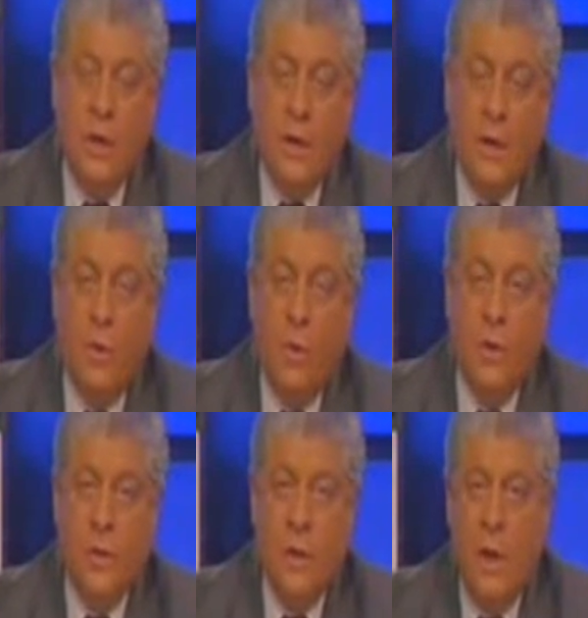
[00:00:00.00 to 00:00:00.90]
and that
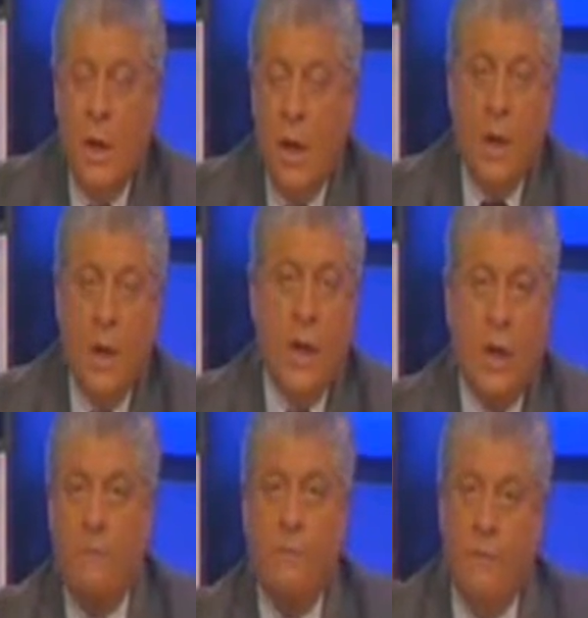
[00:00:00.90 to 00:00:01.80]
caused quite a
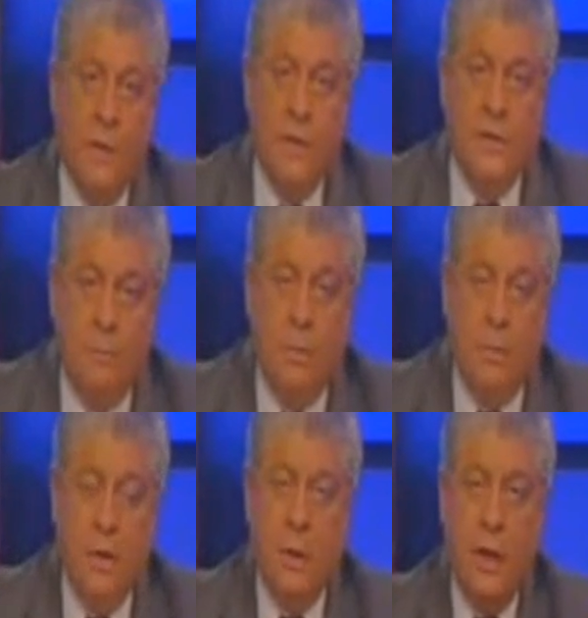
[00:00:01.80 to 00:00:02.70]
kerfuffle and sent people